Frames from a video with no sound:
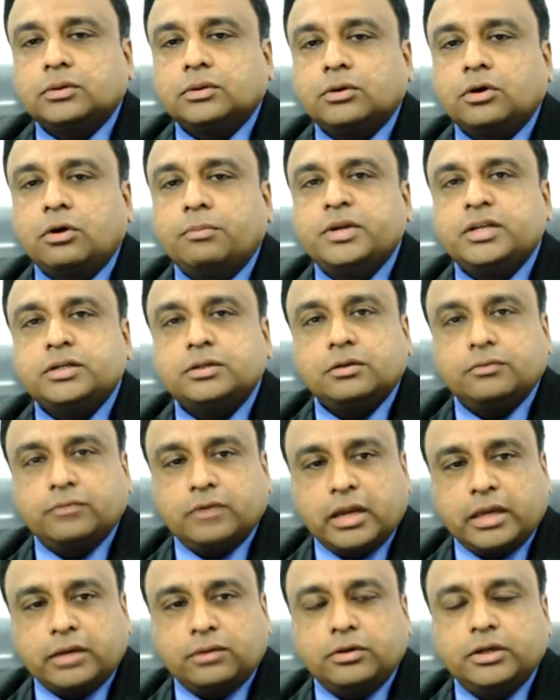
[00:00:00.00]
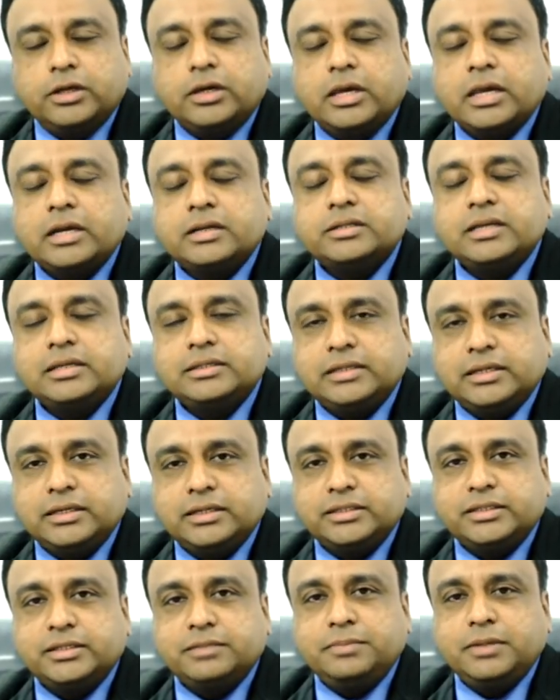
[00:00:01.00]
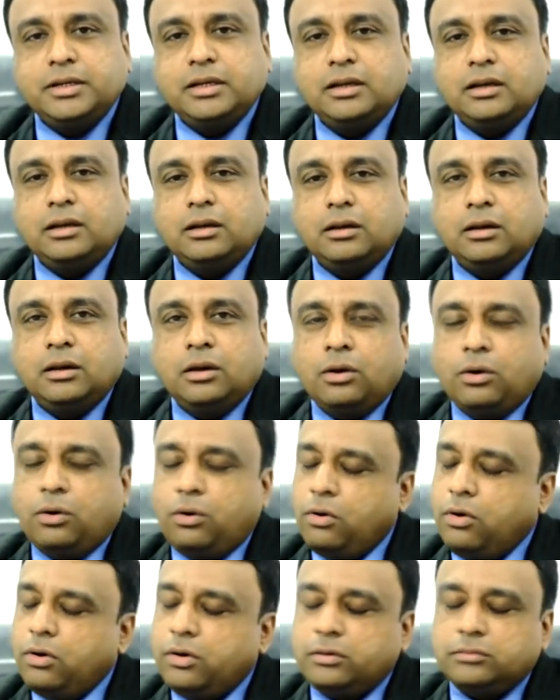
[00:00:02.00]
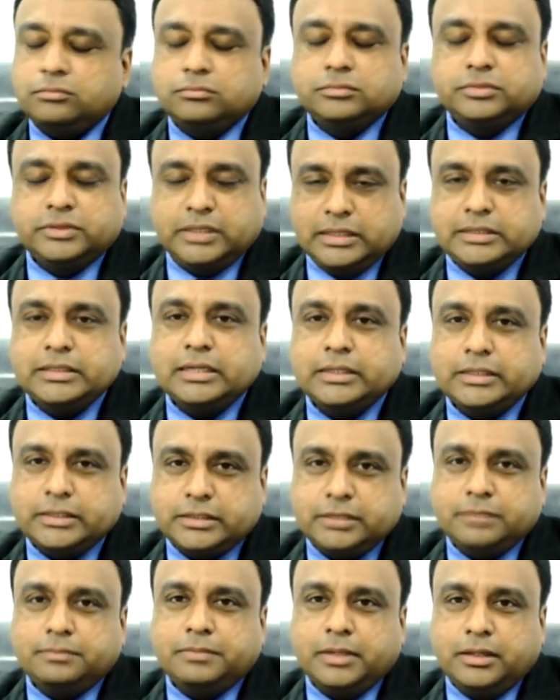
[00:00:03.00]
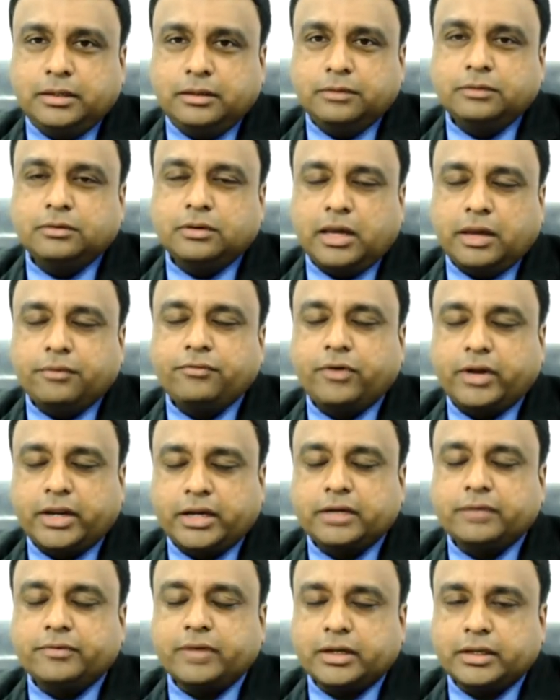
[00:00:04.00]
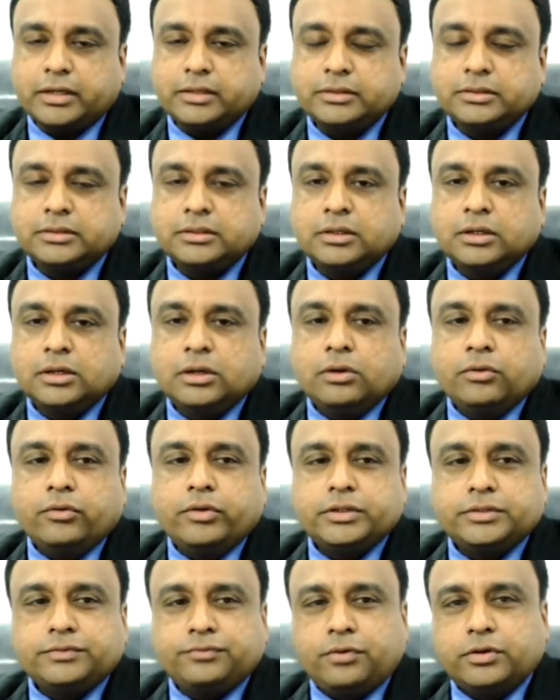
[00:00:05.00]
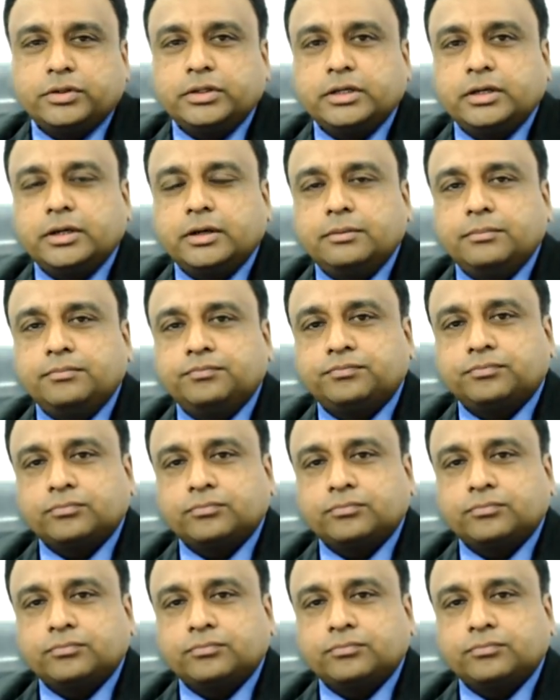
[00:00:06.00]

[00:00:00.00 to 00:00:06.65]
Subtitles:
combination of glycolic and salicylic acid peel or salicylic acid peel for active acne, whereas for the